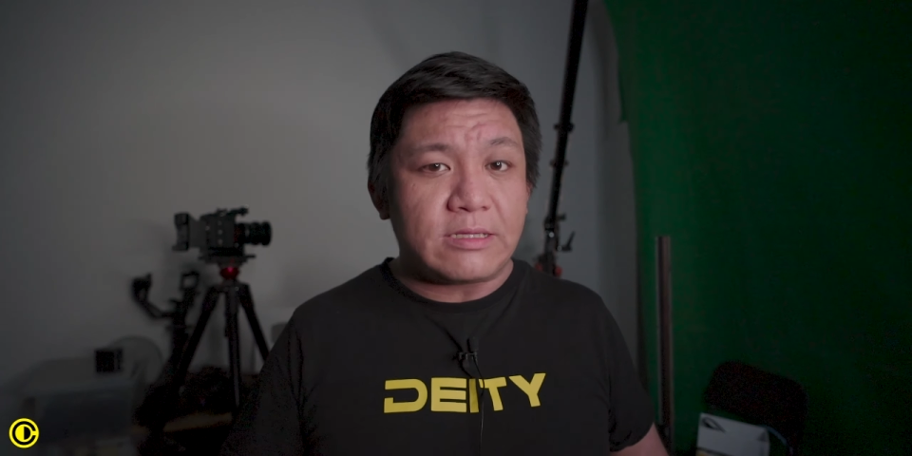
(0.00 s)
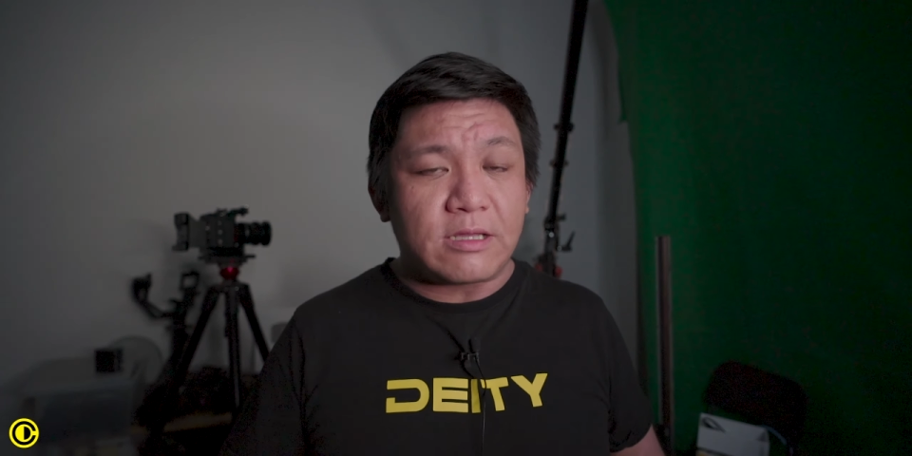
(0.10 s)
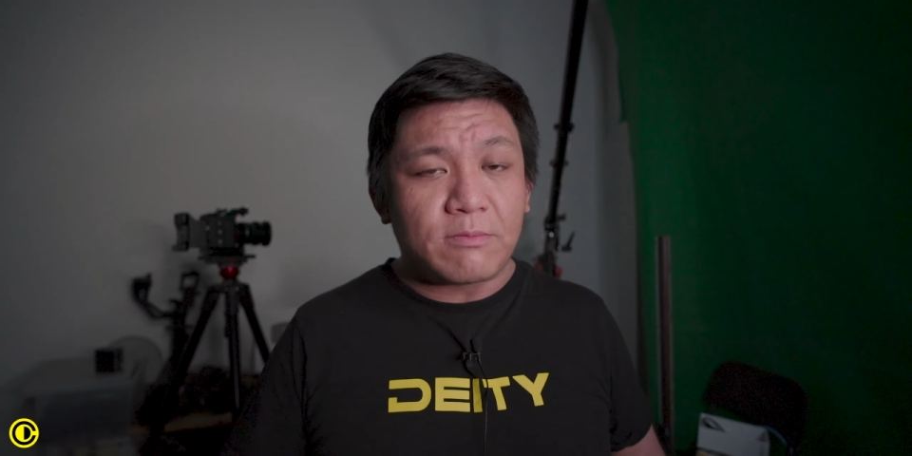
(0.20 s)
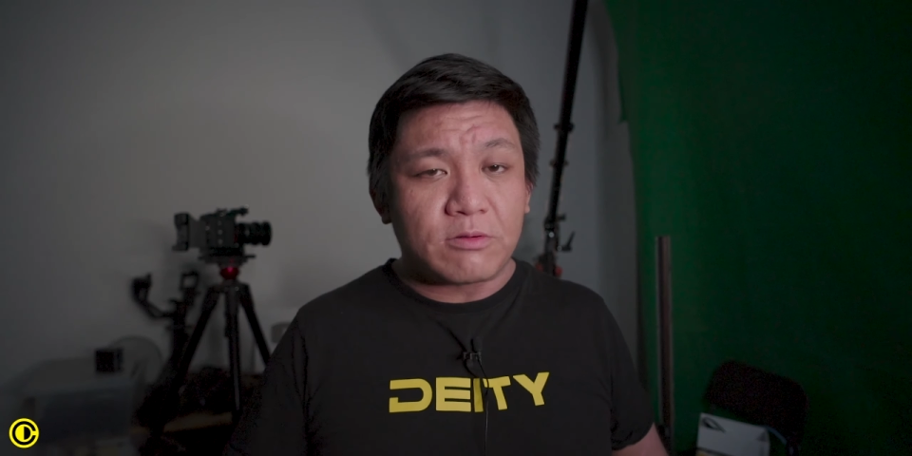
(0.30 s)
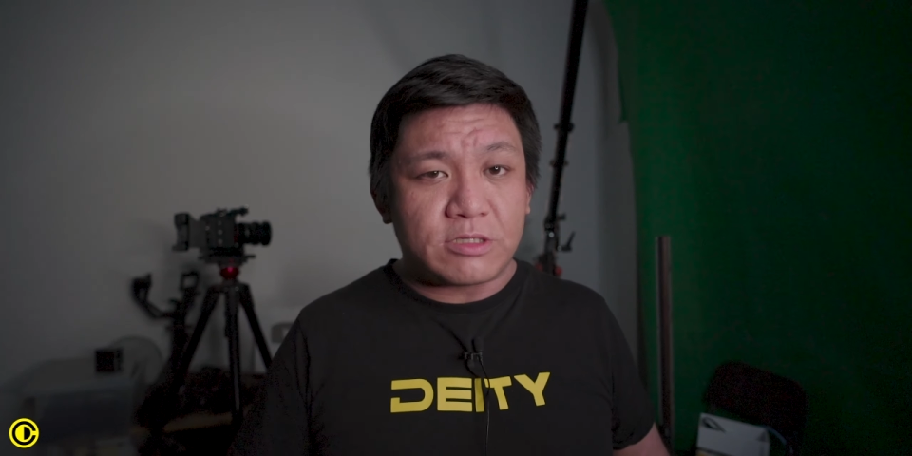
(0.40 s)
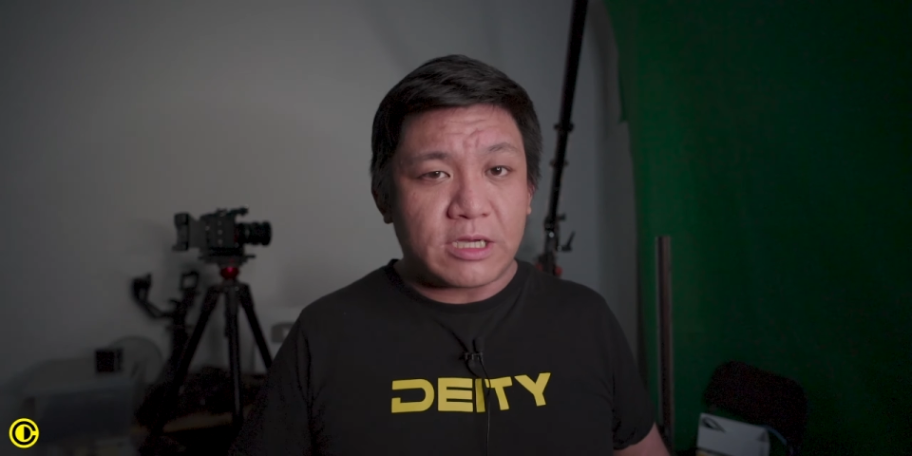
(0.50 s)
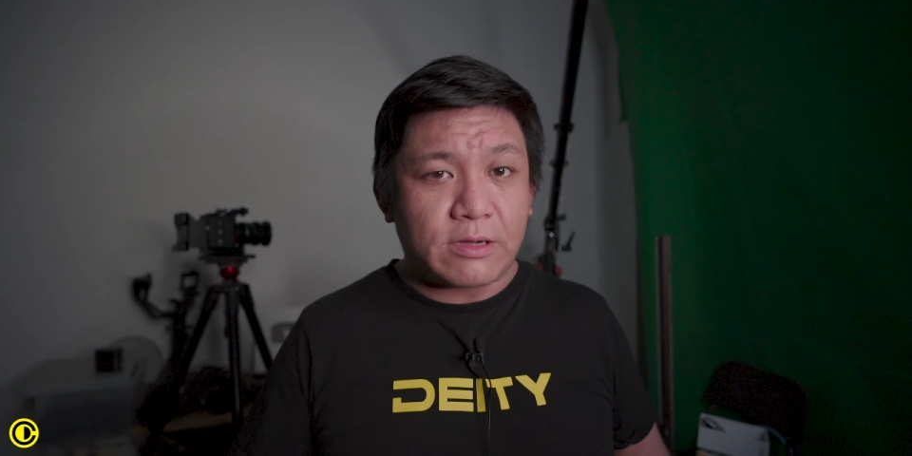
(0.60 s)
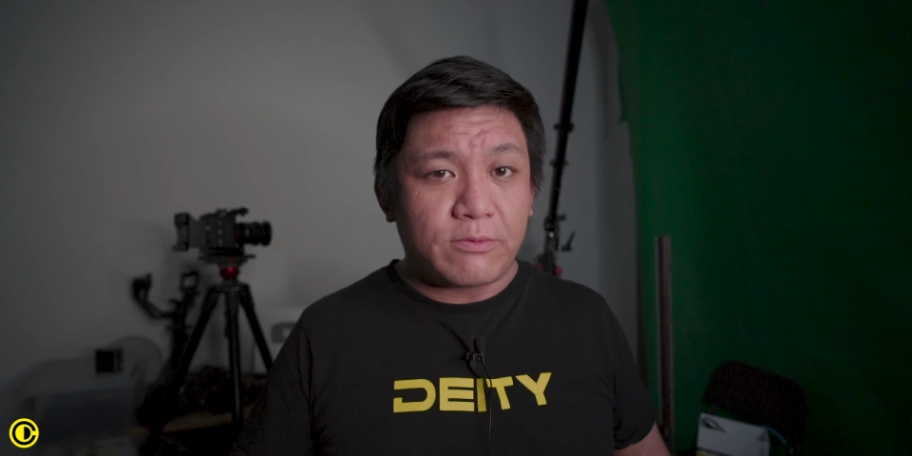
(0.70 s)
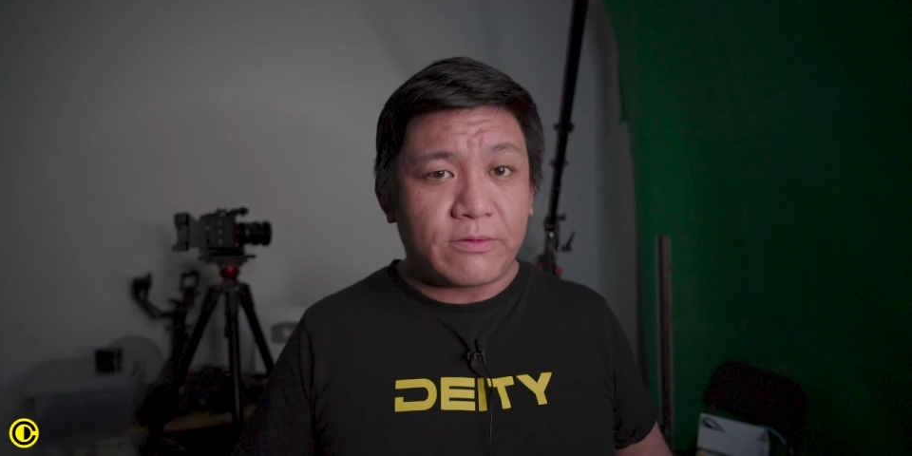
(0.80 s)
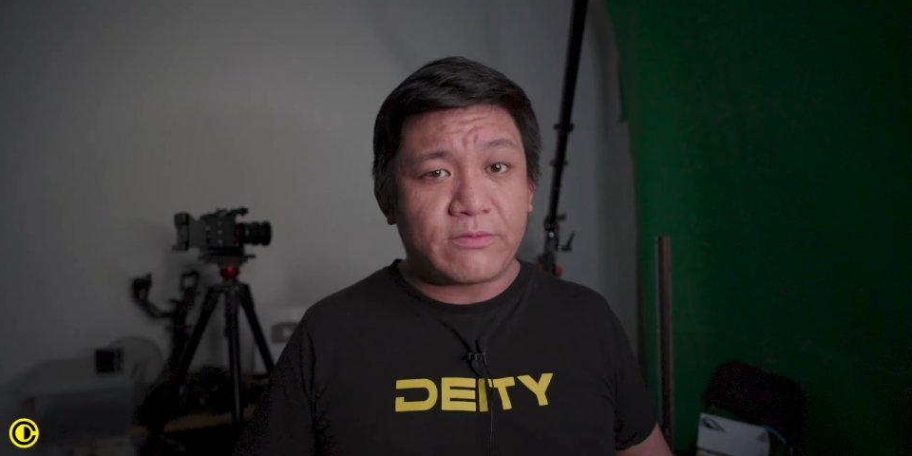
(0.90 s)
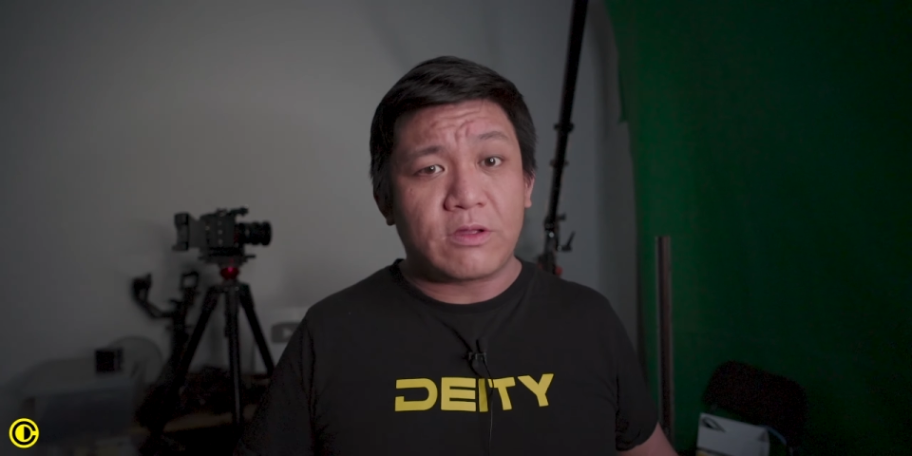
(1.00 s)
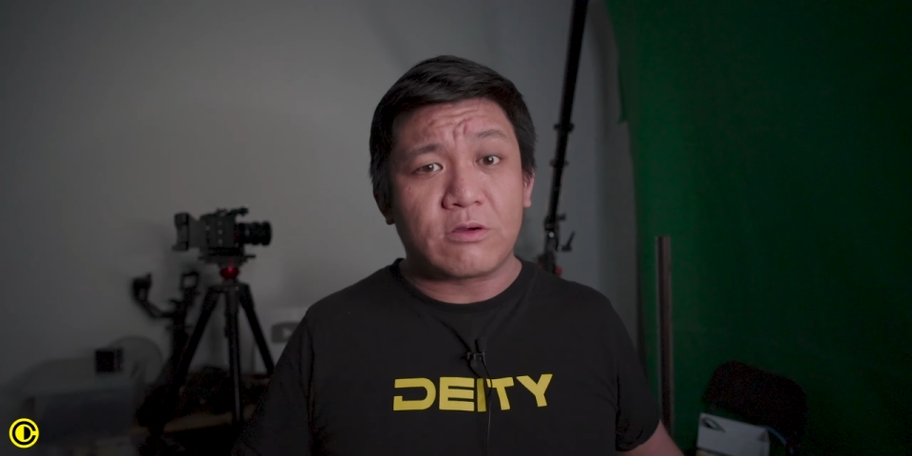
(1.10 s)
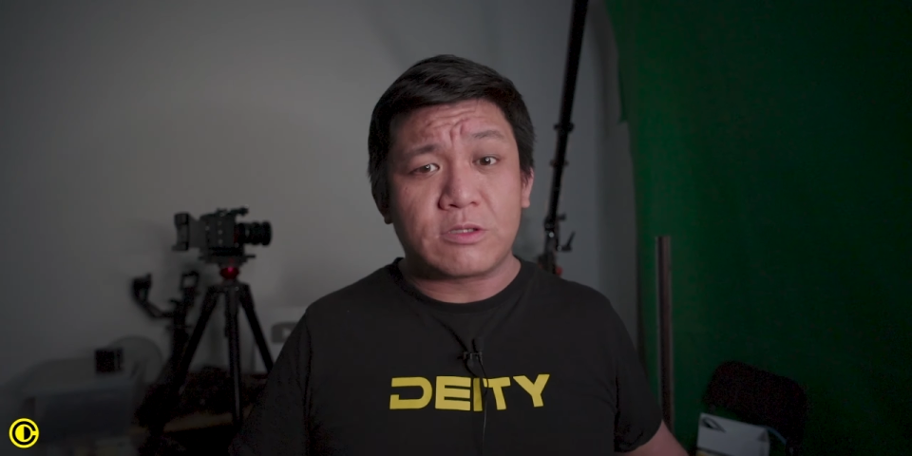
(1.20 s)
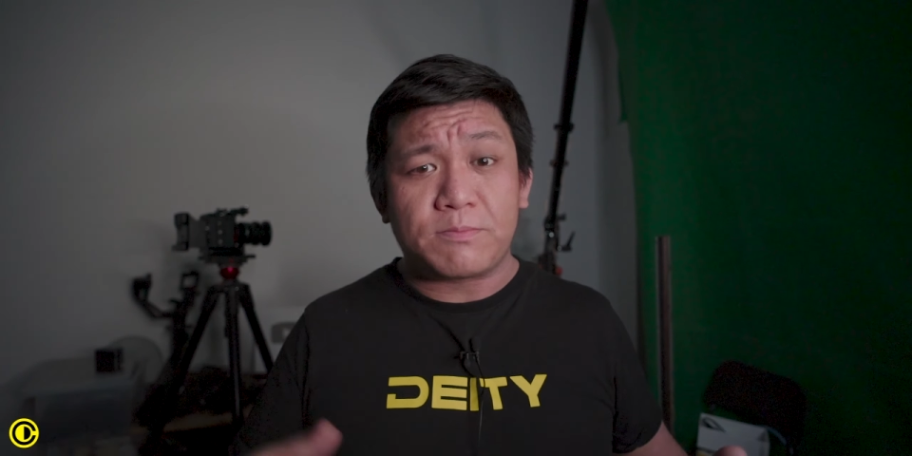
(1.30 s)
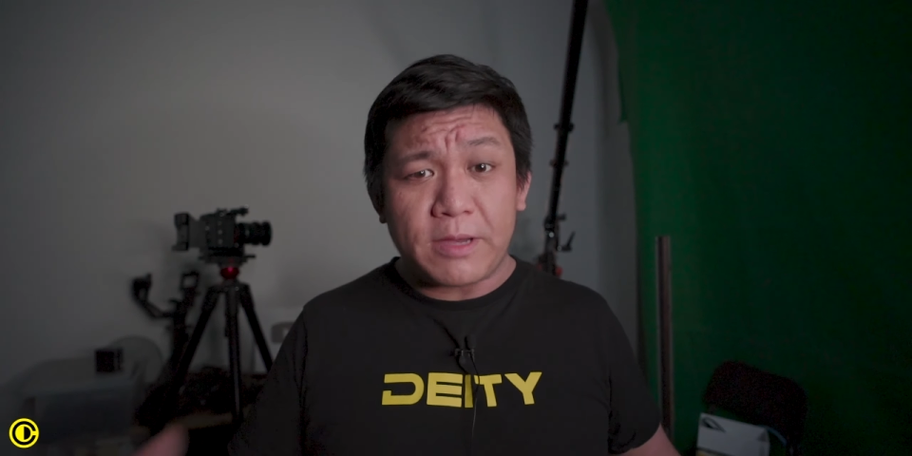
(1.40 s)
double check with those